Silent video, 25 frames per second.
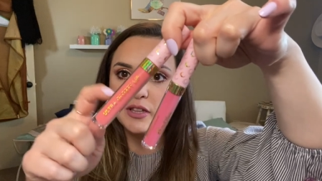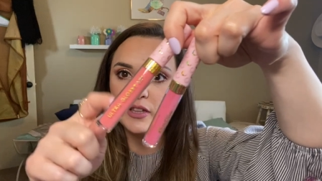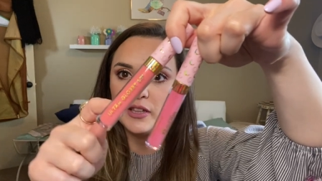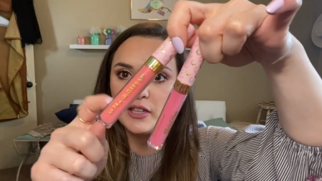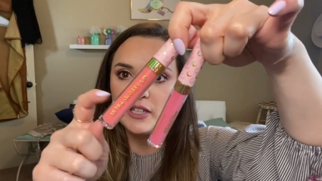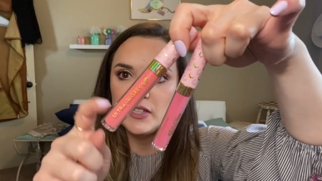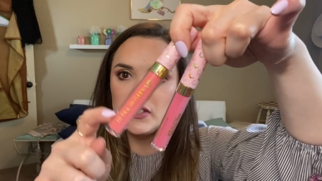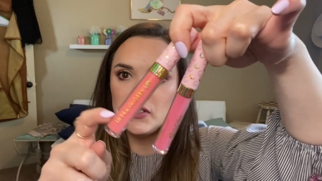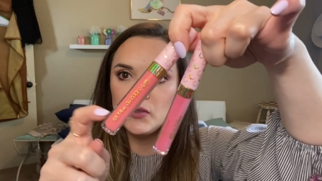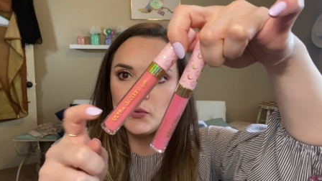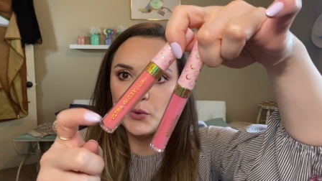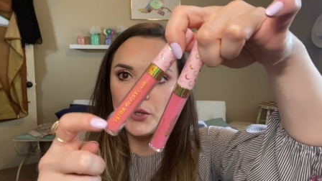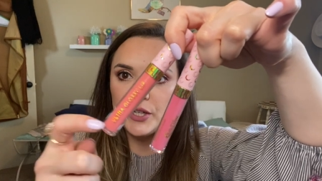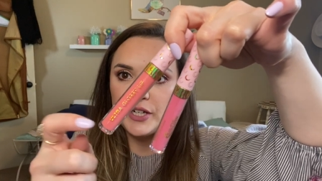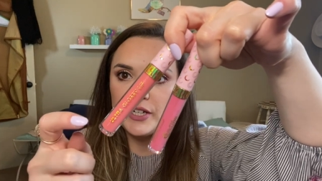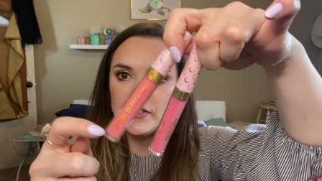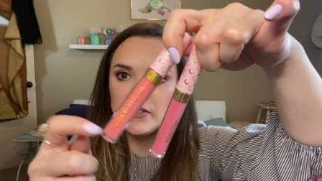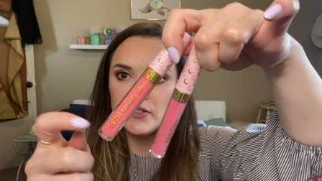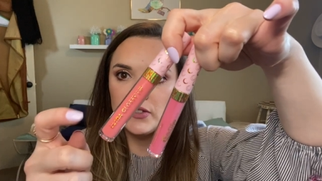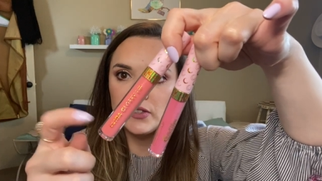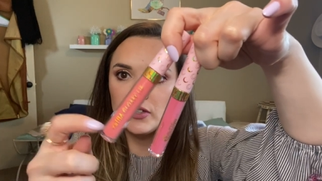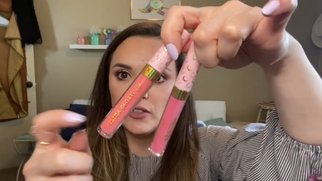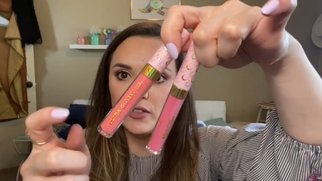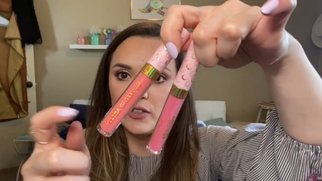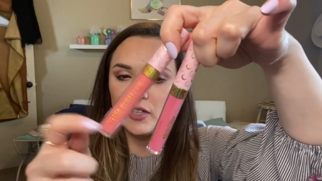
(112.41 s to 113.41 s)
This one is
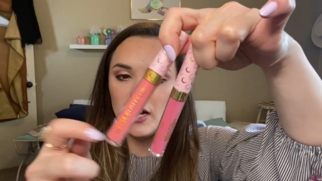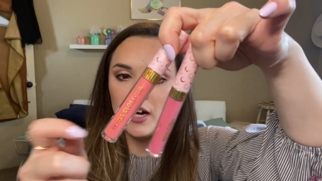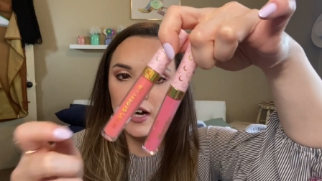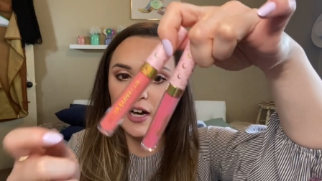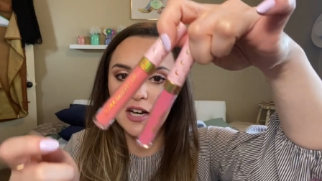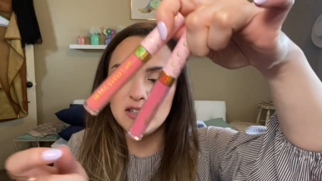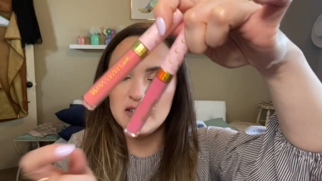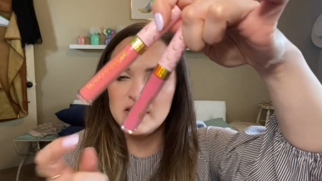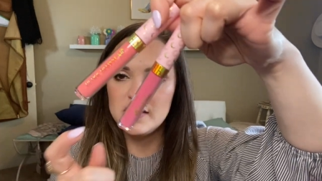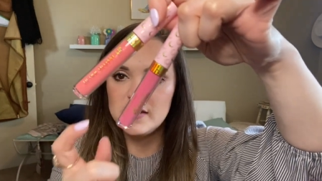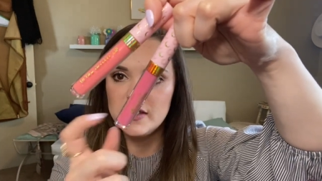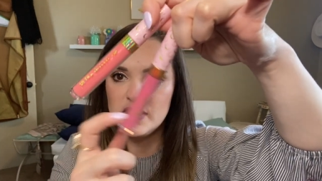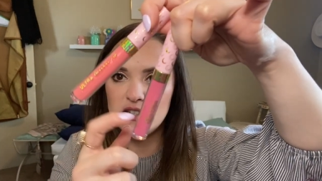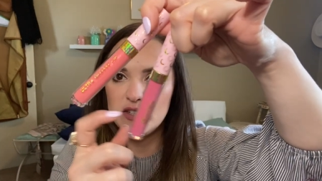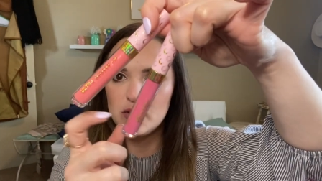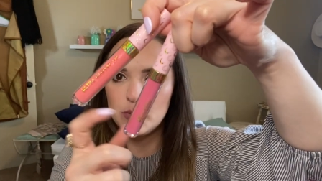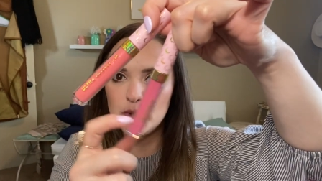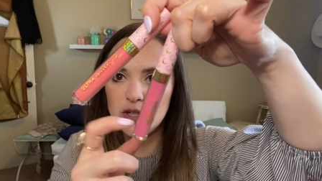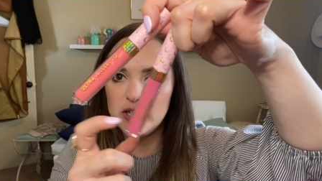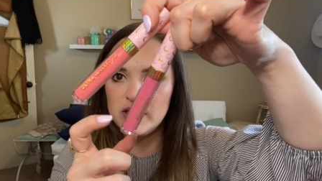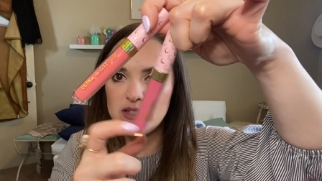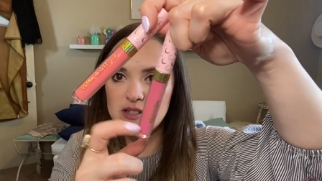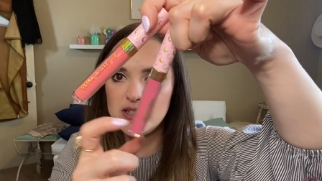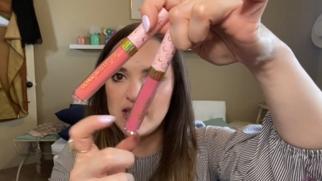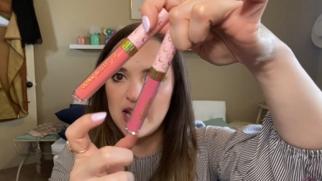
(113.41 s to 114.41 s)
a gloss. This
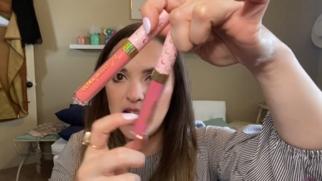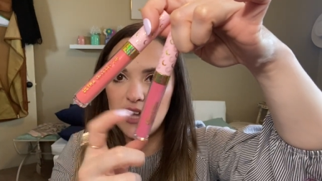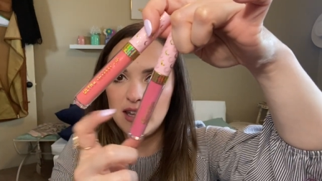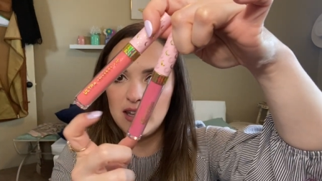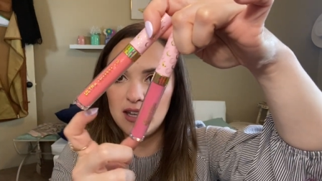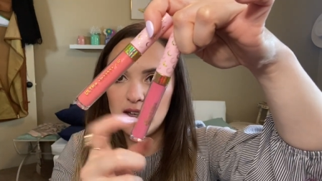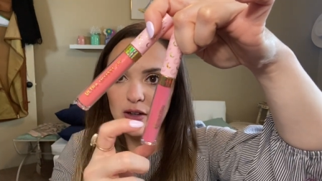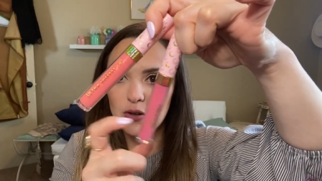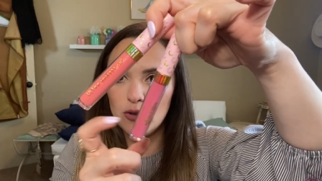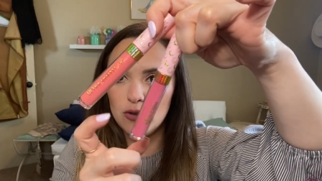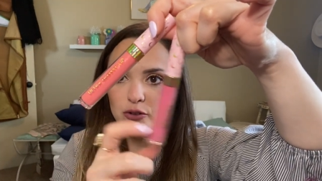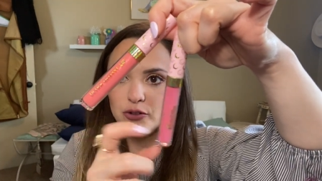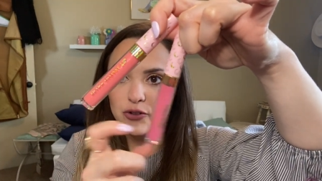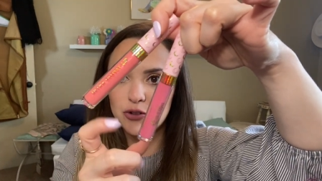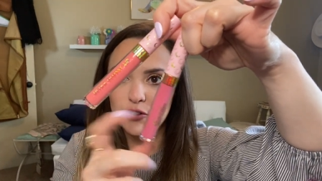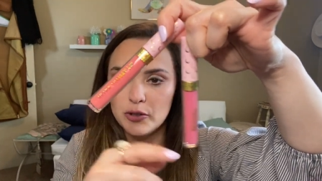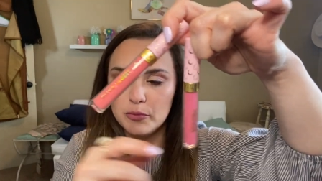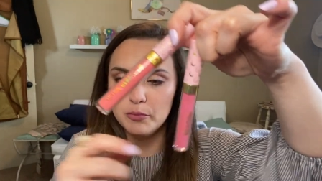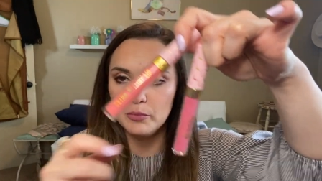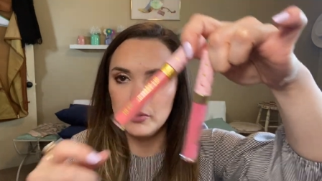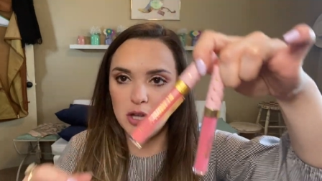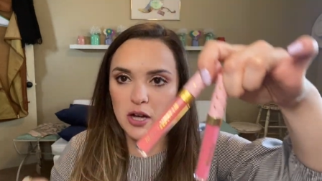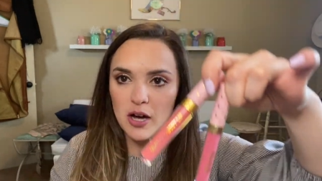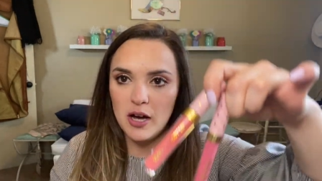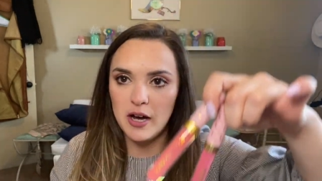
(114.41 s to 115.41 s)
one is that like ultra
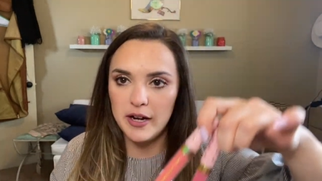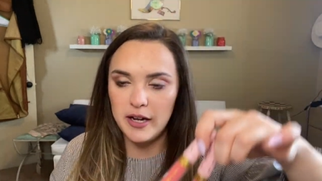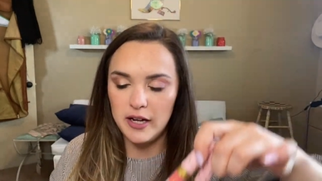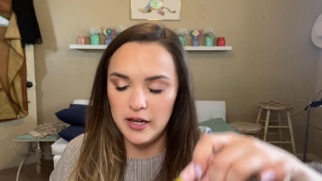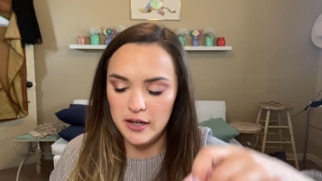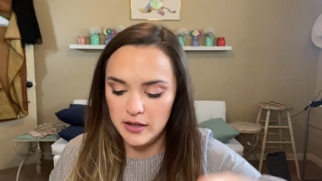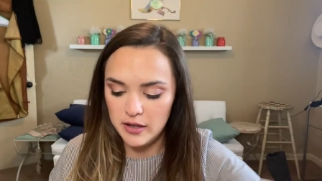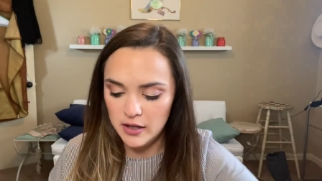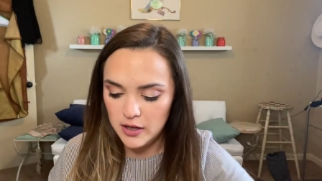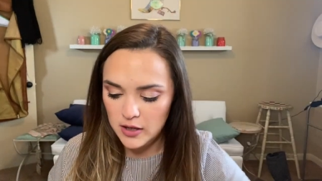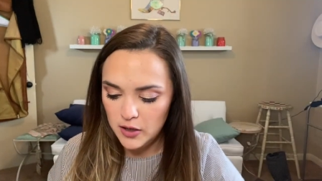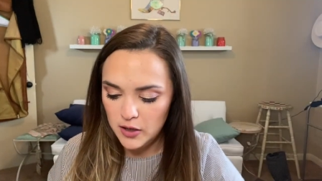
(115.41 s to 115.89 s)
blotted